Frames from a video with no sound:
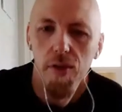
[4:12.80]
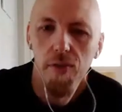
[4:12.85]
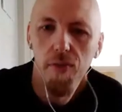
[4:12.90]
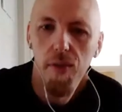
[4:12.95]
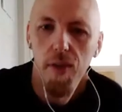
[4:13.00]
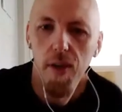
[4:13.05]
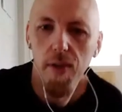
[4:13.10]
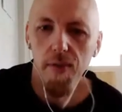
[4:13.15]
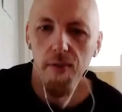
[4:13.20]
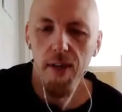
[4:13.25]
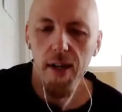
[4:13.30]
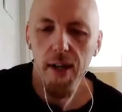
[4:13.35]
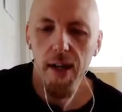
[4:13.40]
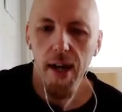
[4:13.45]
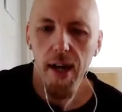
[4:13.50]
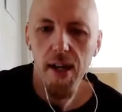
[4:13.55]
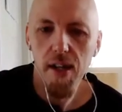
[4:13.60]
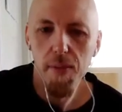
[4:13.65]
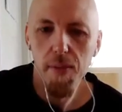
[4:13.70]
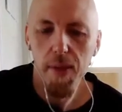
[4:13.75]
of what I've done
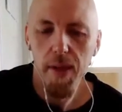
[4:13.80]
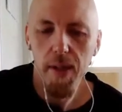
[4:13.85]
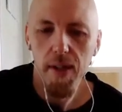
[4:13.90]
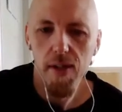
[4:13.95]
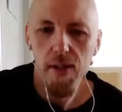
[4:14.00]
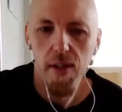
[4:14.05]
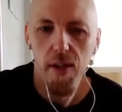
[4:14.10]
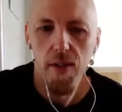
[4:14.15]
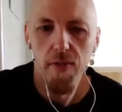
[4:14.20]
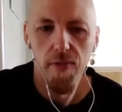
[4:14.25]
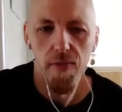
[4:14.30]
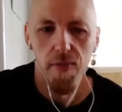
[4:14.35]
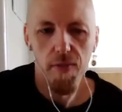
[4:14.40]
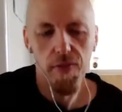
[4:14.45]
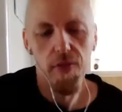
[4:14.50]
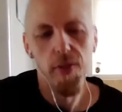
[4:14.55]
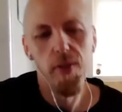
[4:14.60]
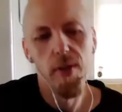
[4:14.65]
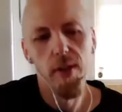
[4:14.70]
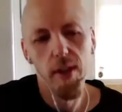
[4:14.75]
has been, aside from a
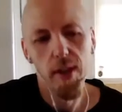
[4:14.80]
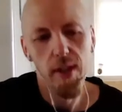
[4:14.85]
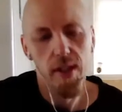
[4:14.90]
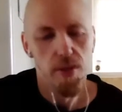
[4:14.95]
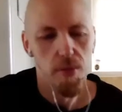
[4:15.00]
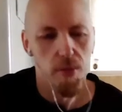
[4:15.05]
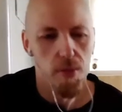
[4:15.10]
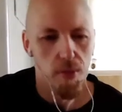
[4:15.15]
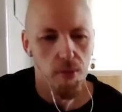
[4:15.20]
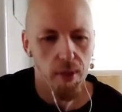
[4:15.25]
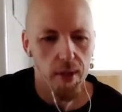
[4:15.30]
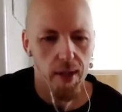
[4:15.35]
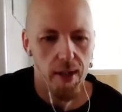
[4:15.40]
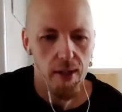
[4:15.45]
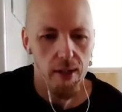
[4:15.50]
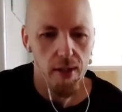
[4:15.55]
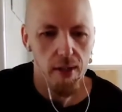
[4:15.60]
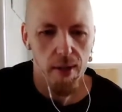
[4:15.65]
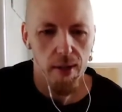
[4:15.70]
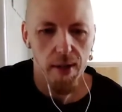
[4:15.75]
few other things which we'll get
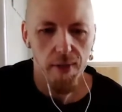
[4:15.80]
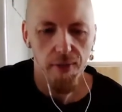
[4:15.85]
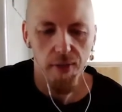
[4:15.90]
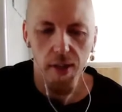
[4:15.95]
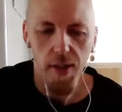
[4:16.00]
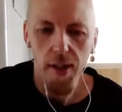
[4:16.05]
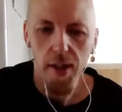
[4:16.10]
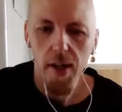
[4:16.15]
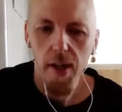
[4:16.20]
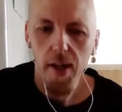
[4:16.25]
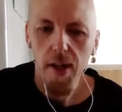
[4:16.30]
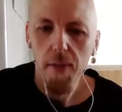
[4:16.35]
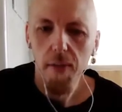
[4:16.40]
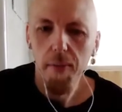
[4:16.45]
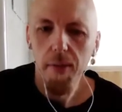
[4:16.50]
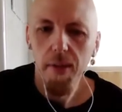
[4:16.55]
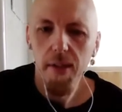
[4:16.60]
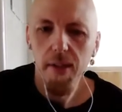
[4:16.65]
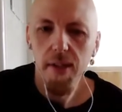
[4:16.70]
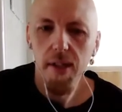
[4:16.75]
into after.
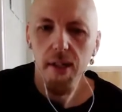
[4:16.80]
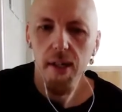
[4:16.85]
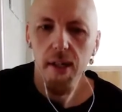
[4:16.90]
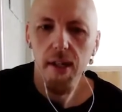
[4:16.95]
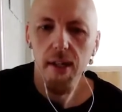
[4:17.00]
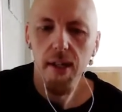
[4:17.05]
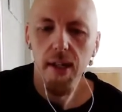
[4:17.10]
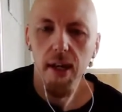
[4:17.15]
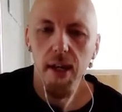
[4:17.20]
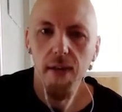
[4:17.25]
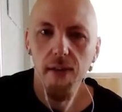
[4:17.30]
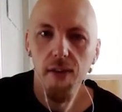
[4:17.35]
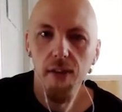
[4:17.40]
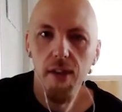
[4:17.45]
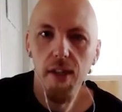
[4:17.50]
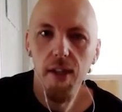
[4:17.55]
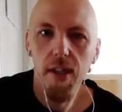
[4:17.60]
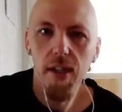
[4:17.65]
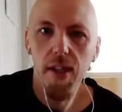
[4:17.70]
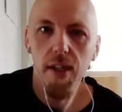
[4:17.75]
But uh, the cover
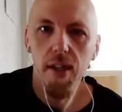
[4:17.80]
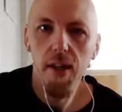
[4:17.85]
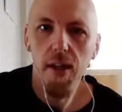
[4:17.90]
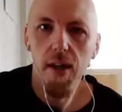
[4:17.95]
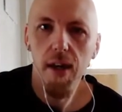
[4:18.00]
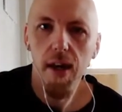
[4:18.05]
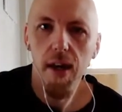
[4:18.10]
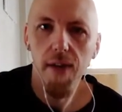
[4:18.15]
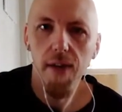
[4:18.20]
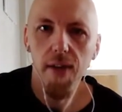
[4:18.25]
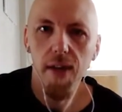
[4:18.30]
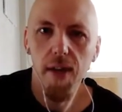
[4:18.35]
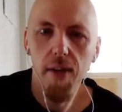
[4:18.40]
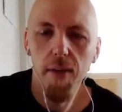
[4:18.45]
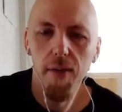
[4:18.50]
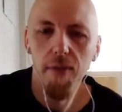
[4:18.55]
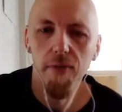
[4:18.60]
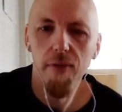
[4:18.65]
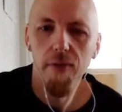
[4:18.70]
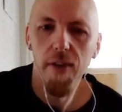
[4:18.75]
thing, I have a
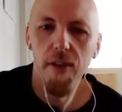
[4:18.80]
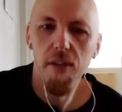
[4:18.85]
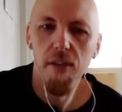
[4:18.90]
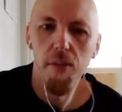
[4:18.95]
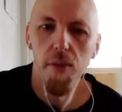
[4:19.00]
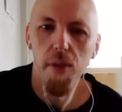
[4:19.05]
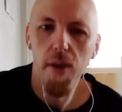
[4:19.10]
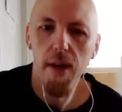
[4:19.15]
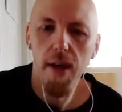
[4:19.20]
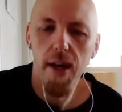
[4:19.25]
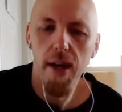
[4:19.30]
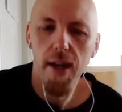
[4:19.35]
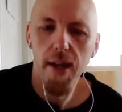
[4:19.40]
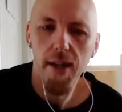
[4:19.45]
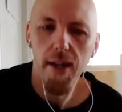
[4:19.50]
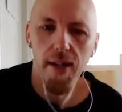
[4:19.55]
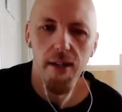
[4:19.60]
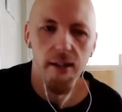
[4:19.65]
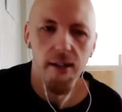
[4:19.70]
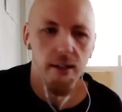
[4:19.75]
couple of friends, Brian
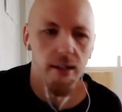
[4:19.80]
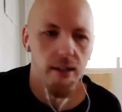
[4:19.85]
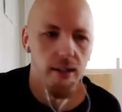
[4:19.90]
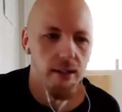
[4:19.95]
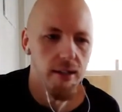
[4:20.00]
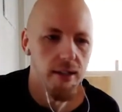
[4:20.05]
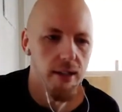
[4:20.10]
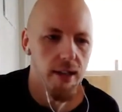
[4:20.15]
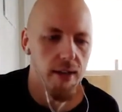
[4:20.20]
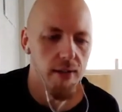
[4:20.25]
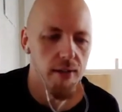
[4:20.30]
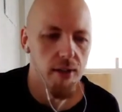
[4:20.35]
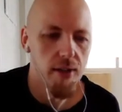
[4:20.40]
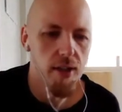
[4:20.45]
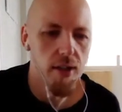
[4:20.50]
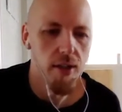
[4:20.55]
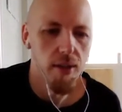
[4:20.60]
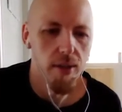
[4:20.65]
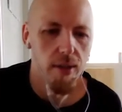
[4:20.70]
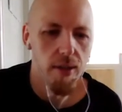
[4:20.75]
Atherton and David
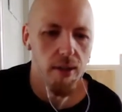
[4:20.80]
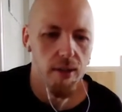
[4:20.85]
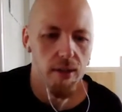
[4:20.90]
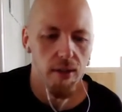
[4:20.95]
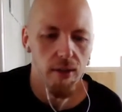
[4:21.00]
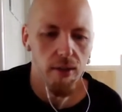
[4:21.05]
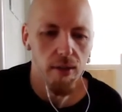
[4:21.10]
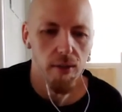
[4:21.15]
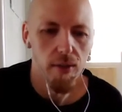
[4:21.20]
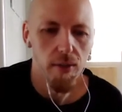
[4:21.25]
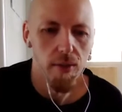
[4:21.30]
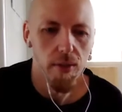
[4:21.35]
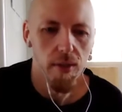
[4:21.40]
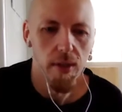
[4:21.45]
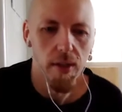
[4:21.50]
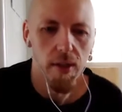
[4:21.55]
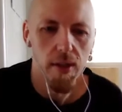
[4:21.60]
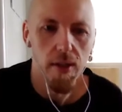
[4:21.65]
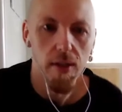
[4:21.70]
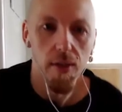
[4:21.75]
Hewitt, who
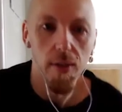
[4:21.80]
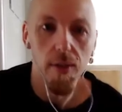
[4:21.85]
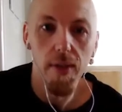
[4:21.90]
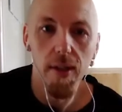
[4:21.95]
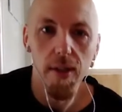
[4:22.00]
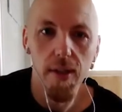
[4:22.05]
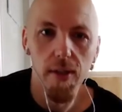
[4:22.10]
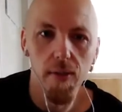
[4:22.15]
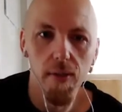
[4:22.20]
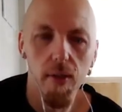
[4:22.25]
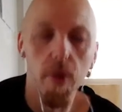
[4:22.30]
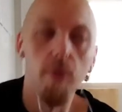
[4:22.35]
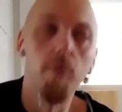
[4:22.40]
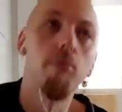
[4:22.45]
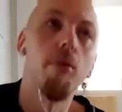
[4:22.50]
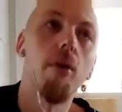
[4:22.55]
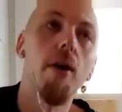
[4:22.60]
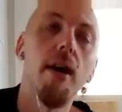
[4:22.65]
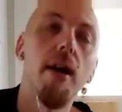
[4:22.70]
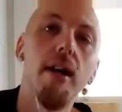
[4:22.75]
were doing. Well,
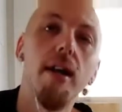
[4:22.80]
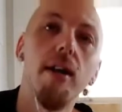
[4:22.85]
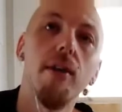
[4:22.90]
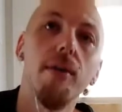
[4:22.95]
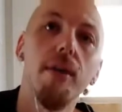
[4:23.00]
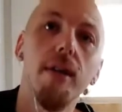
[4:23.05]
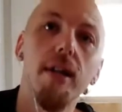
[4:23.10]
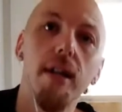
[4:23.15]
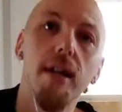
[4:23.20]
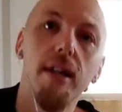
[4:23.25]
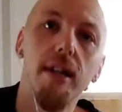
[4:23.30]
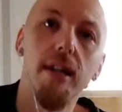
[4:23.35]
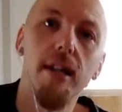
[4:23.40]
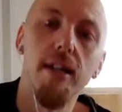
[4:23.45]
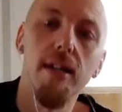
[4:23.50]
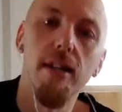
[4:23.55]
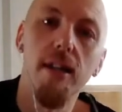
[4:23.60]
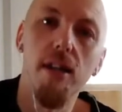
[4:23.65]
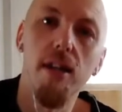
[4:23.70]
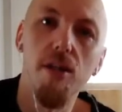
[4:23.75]
Brian had already done the
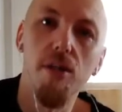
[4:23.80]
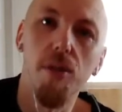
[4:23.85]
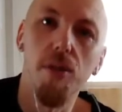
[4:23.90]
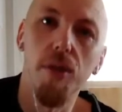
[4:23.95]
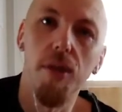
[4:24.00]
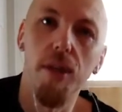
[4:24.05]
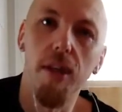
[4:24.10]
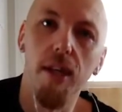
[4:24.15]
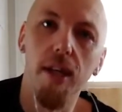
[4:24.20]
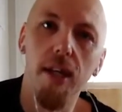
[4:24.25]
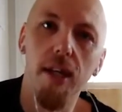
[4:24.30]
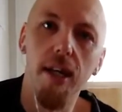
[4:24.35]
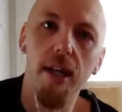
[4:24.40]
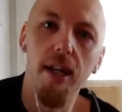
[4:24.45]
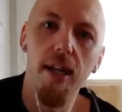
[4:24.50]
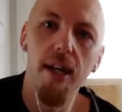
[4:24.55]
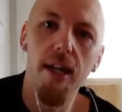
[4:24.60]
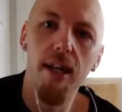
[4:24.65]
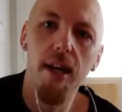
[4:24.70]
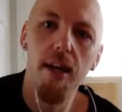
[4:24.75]
international thing, and
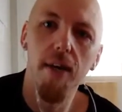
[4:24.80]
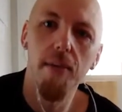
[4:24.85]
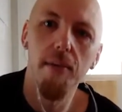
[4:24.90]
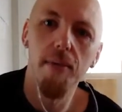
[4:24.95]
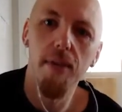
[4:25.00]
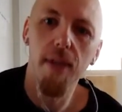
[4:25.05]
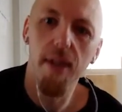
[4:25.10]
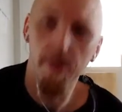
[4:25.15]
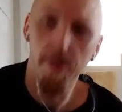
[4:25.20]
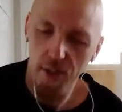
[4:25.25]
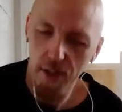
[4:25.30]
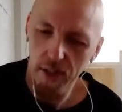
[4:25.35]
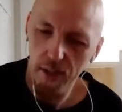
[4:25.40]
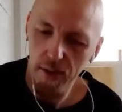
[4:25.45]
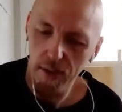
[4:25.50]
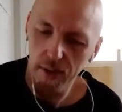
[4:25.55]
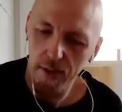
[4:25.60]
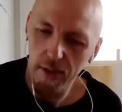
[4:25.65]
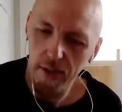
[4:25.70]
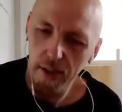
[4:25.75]
he hit up David
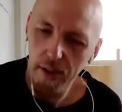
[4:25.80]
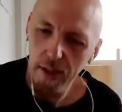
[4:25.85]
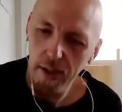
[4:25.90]
Hewitt.